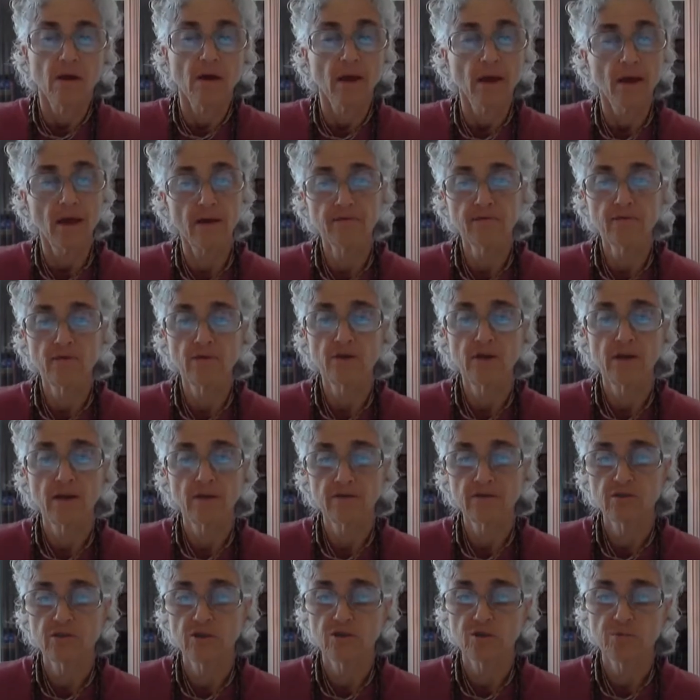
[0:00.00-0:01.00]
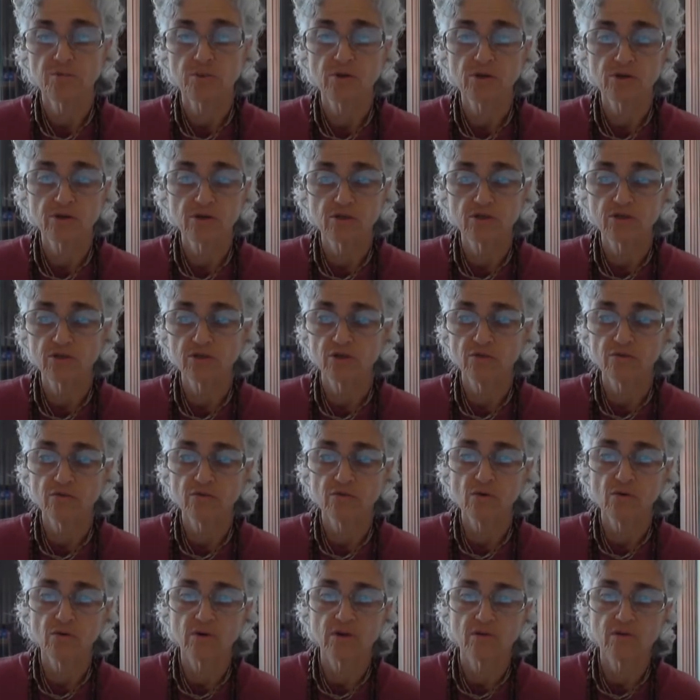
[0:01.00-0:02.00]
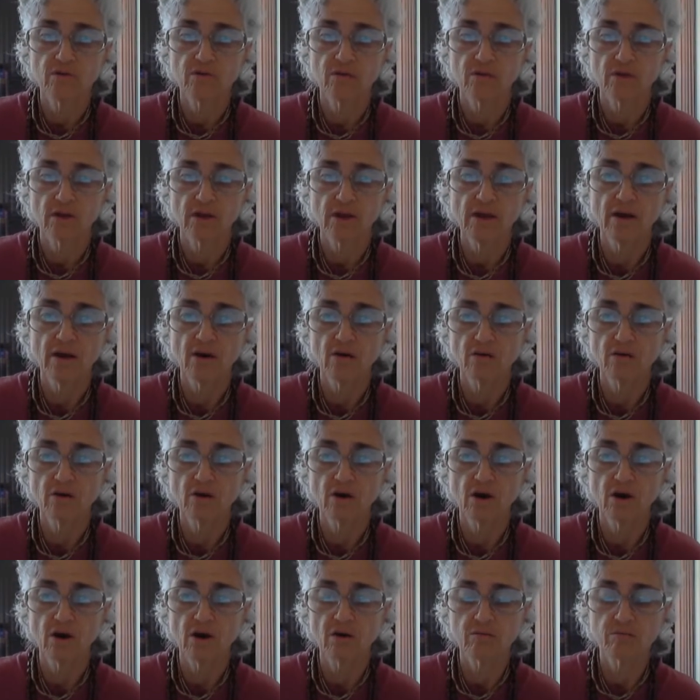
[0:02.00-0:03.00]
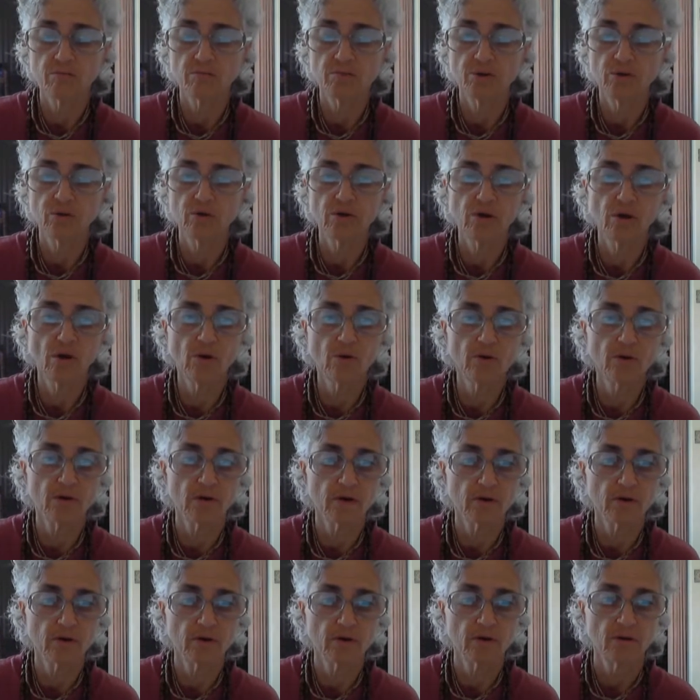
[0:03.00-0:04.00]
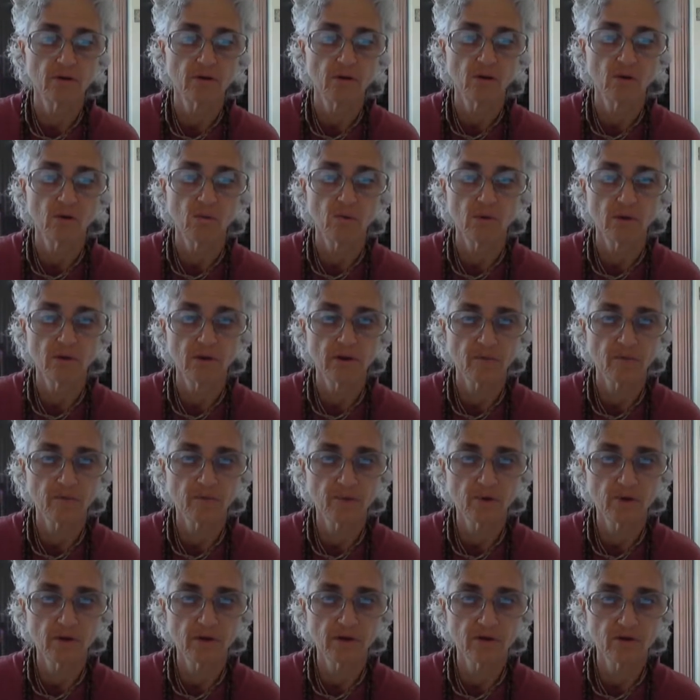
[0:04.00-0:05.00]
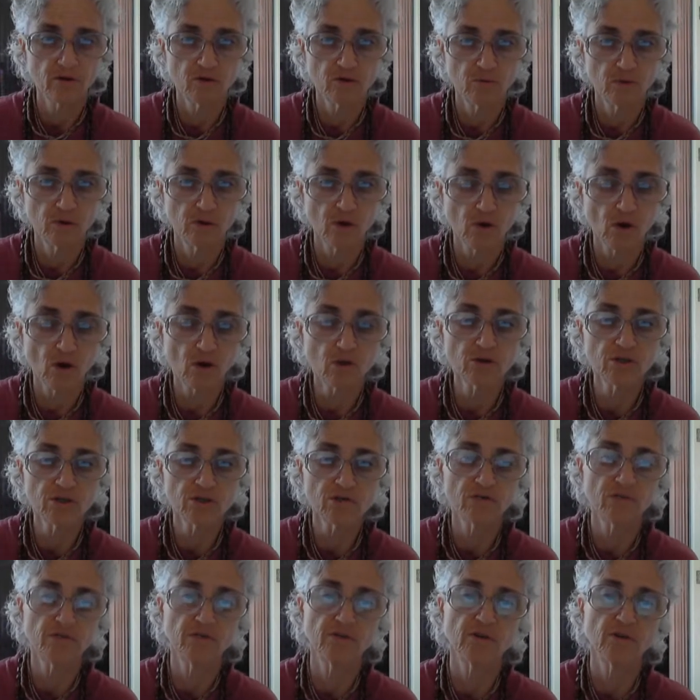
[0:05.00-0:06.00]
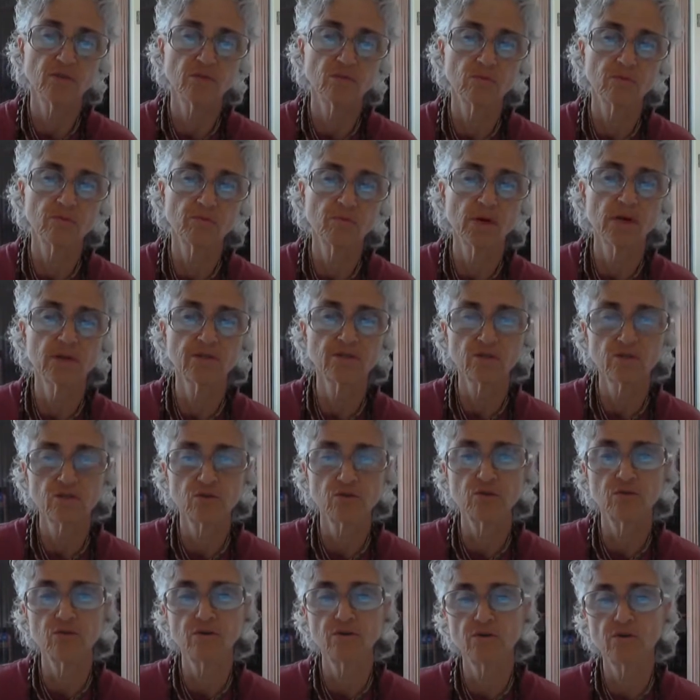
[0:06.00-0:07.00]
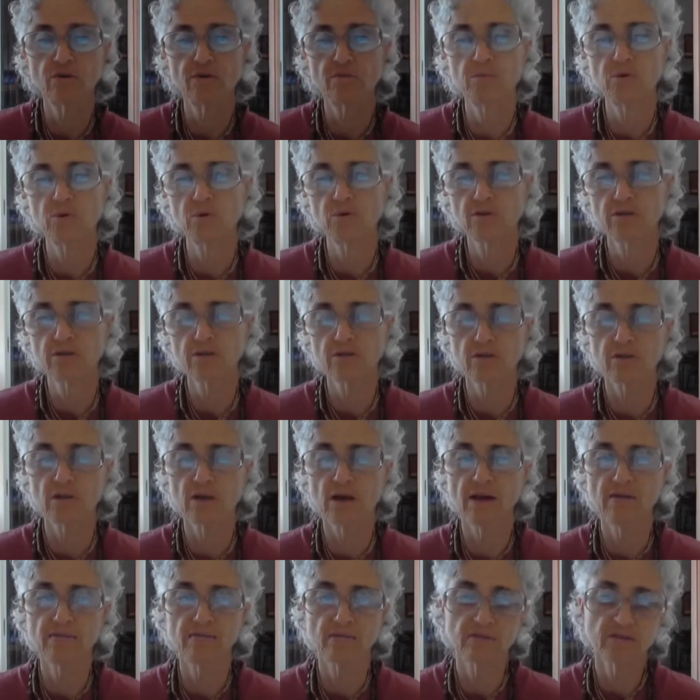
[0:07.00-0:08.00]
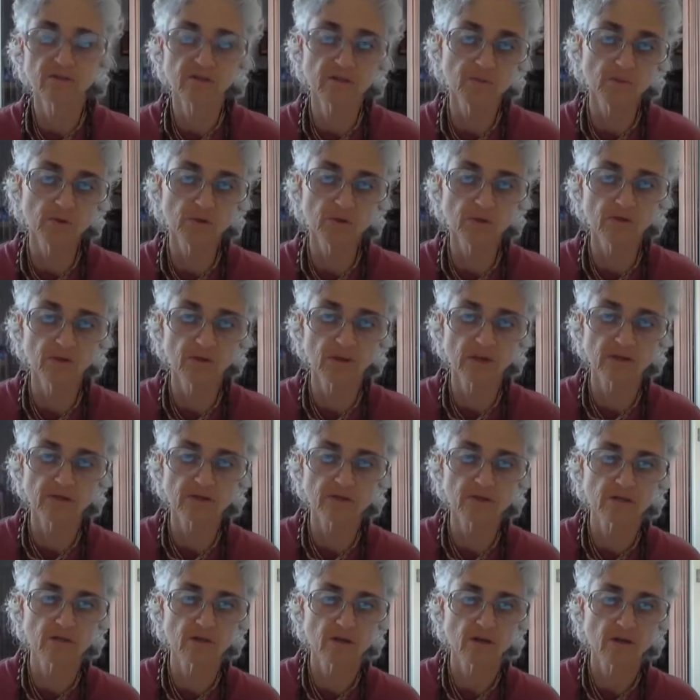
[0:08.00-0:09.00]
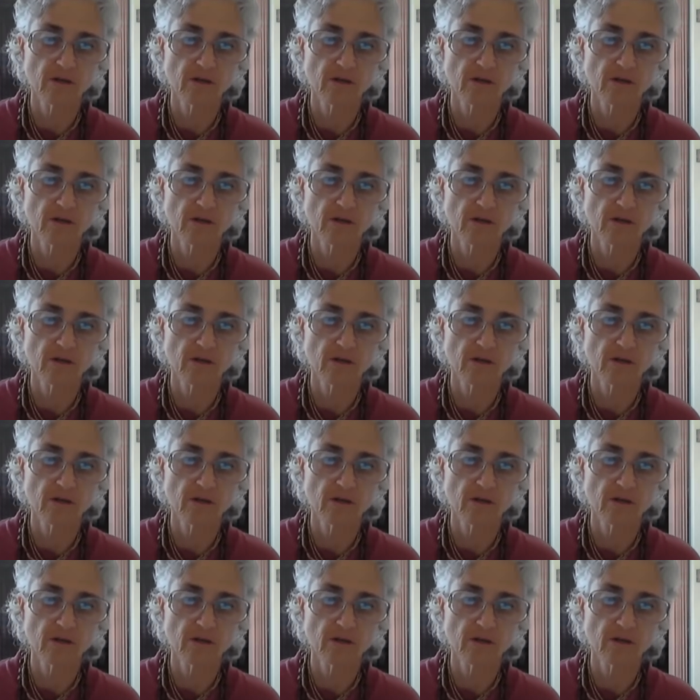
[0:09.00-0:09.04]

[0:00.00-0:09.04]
After death, such persons are thrown into the hell called Puyoda, where they are put into an ocean filled with pus, stool, urine, mucus, saliva, and similar things.